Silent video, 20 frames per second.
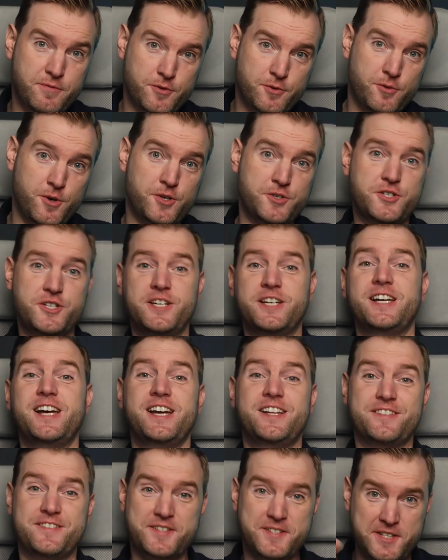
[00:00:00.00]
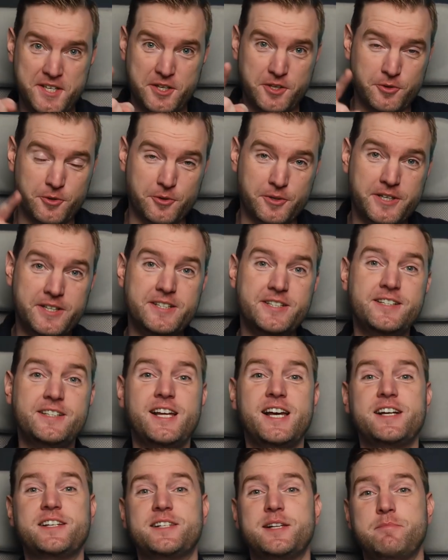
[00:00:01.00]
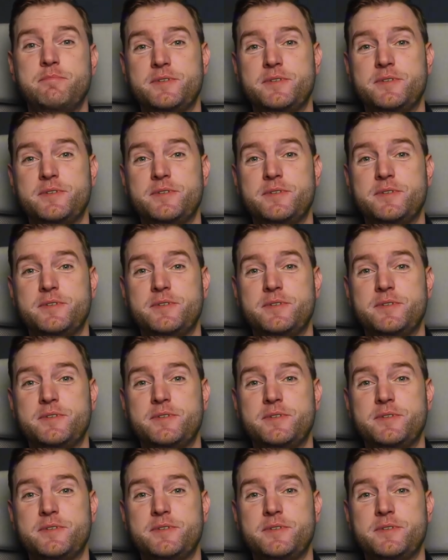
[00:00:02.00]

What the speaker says: for watching and see you in the next